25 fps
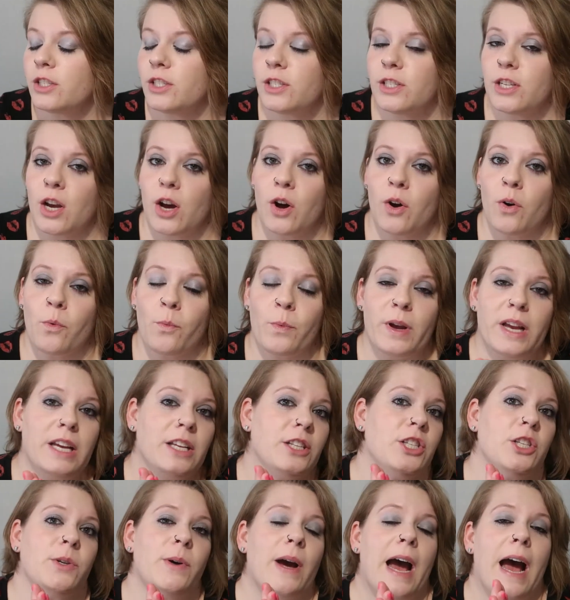So
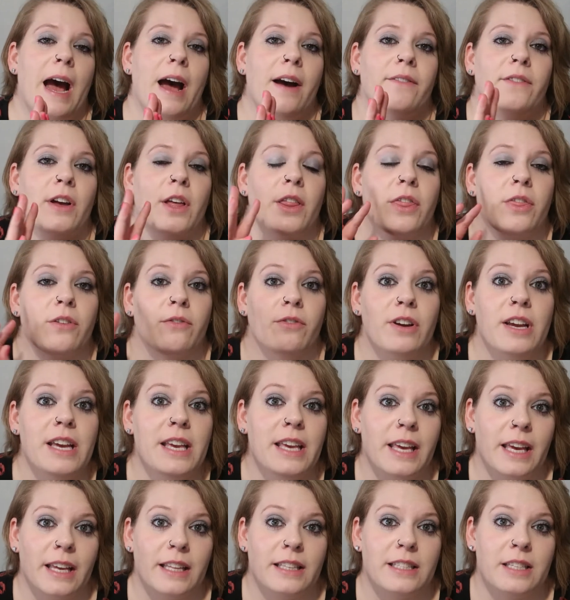we do have 3
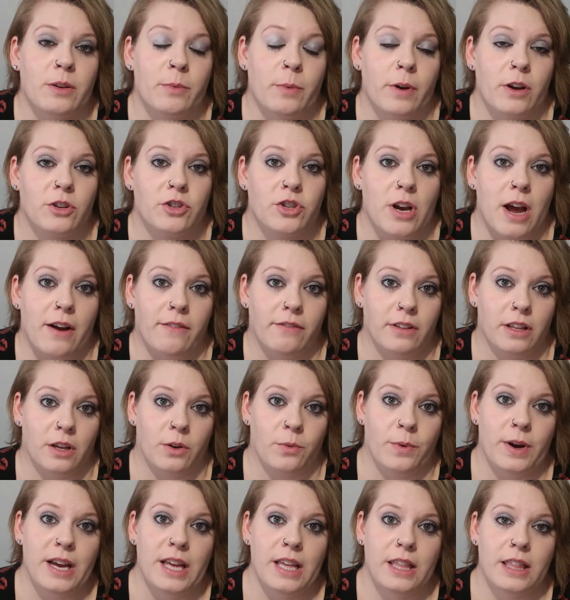kids that we are
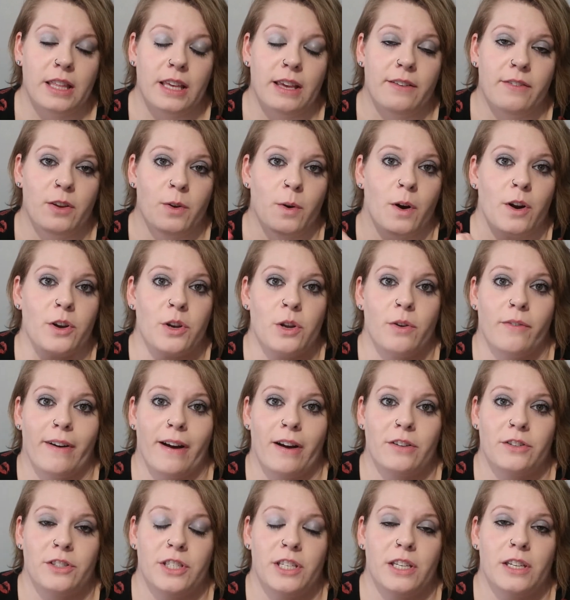traveling with. If you are new
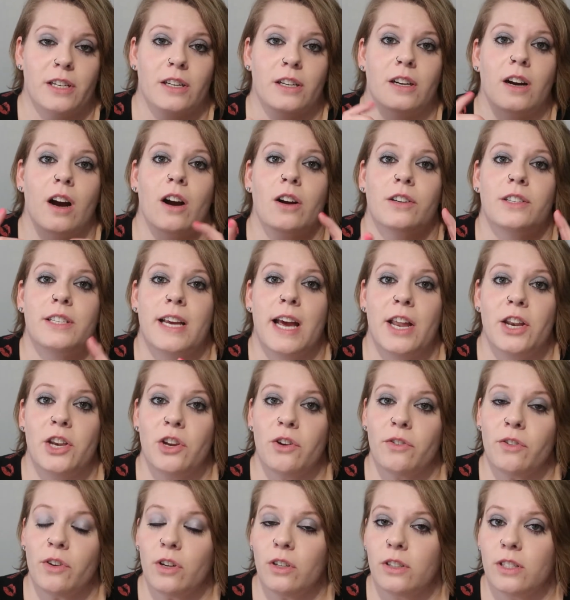around here, our
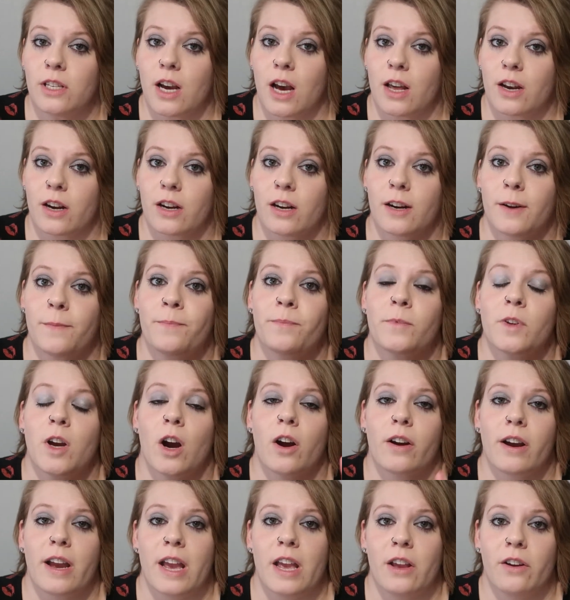10-year-old daughter,
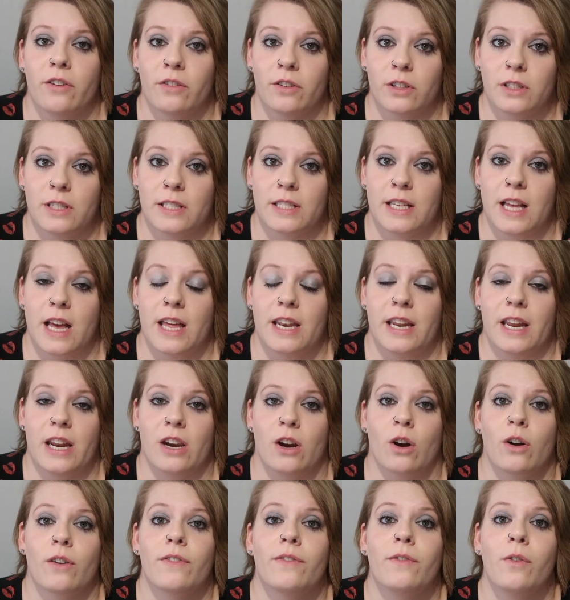our 8-year-old son,
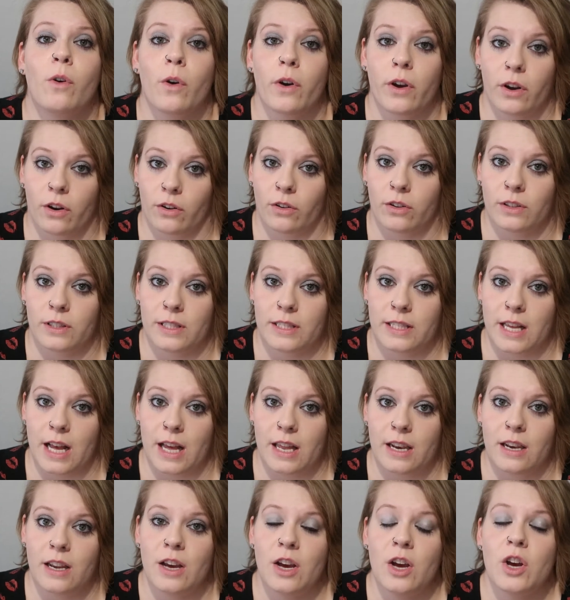and our 4-year-old
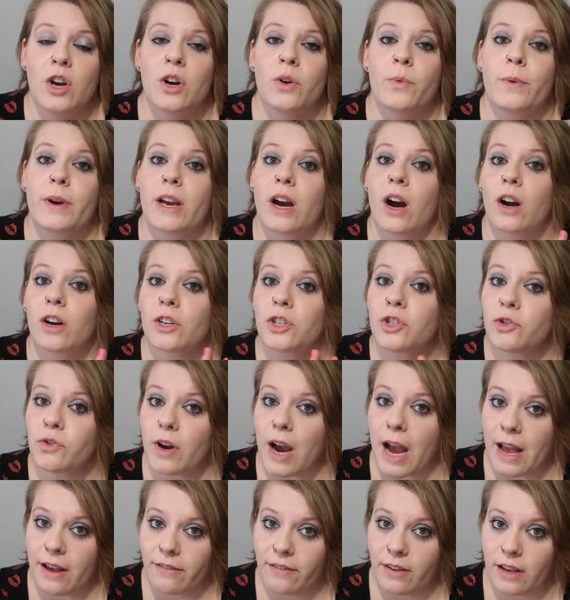son. We are
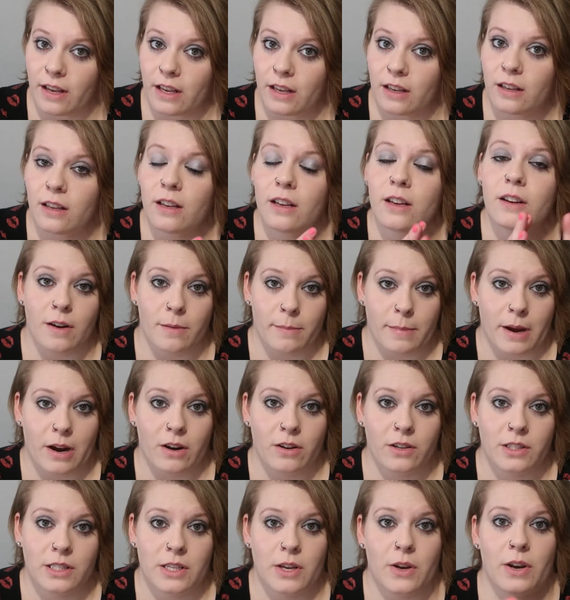driving from
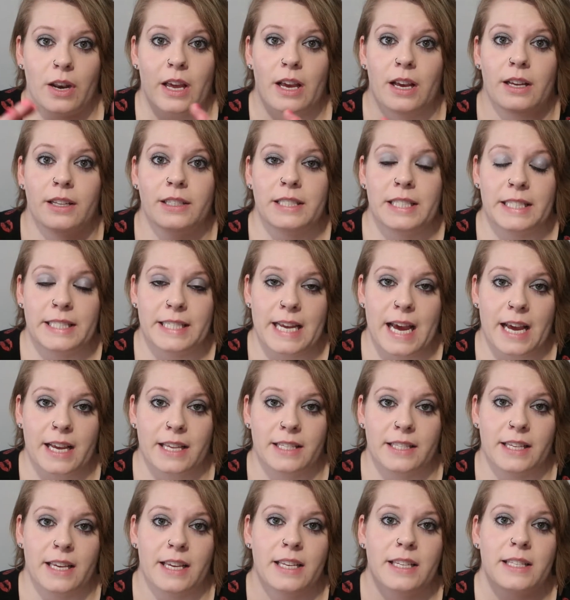Arizona to
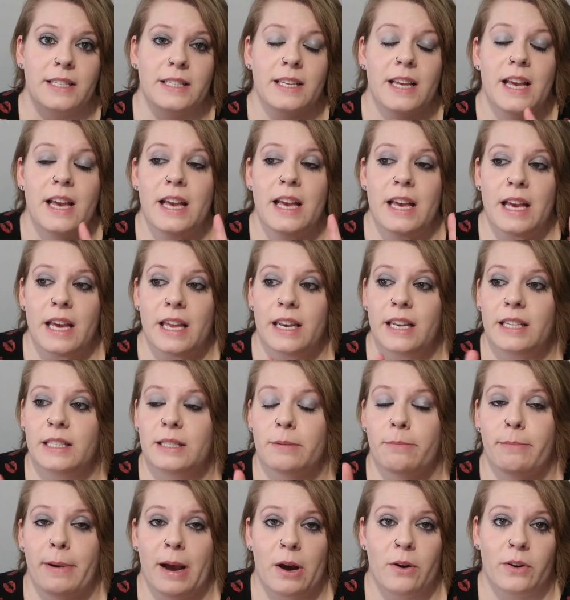Texas. It is
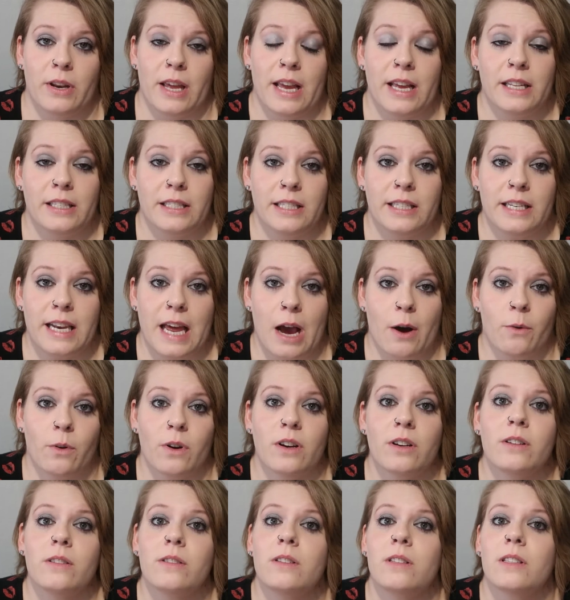about 18
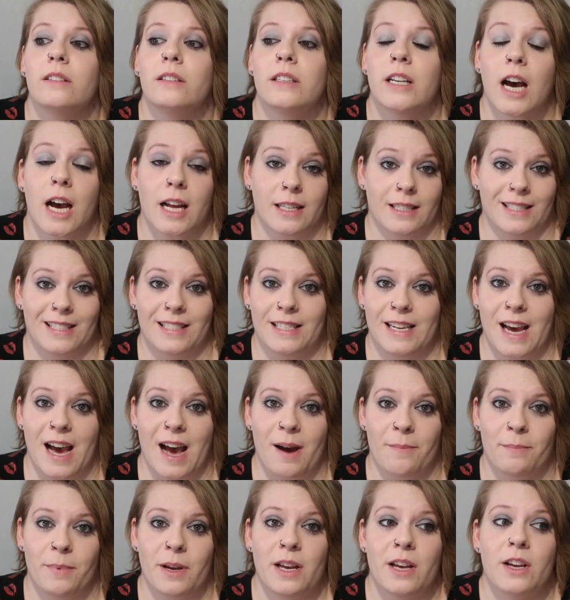hours
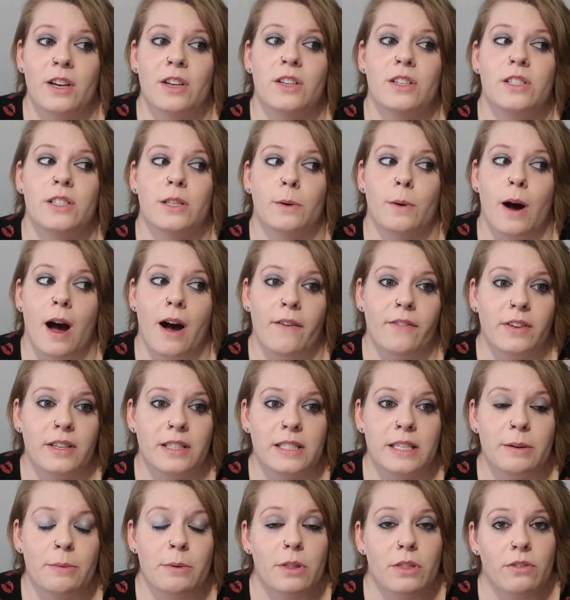non-stop. So
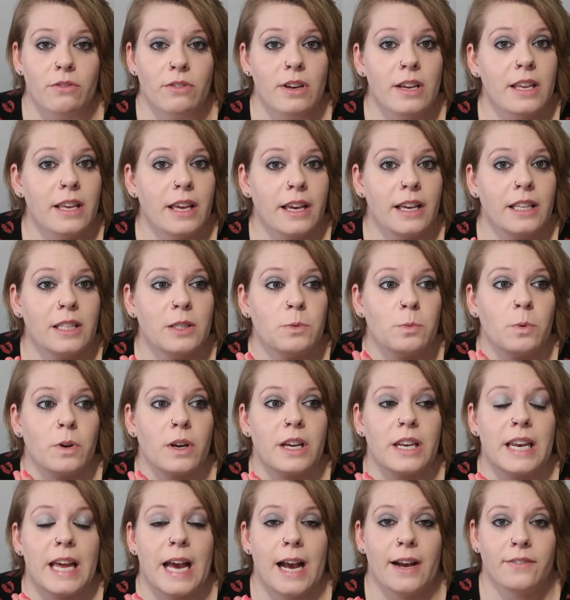obviously with 3 kids, we're
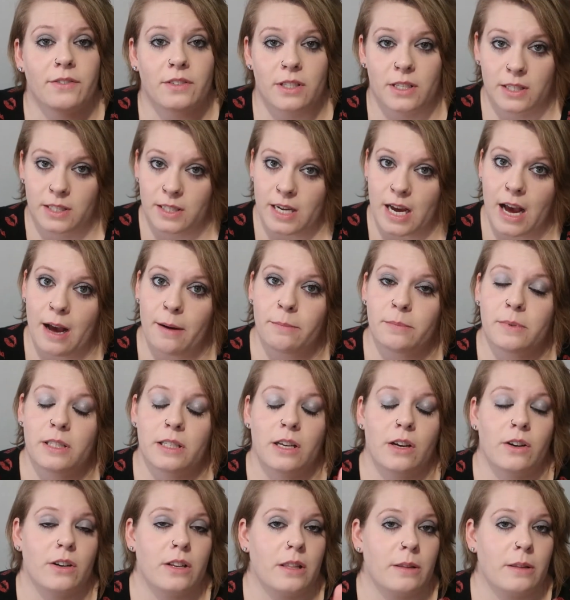gonna have to stop to go to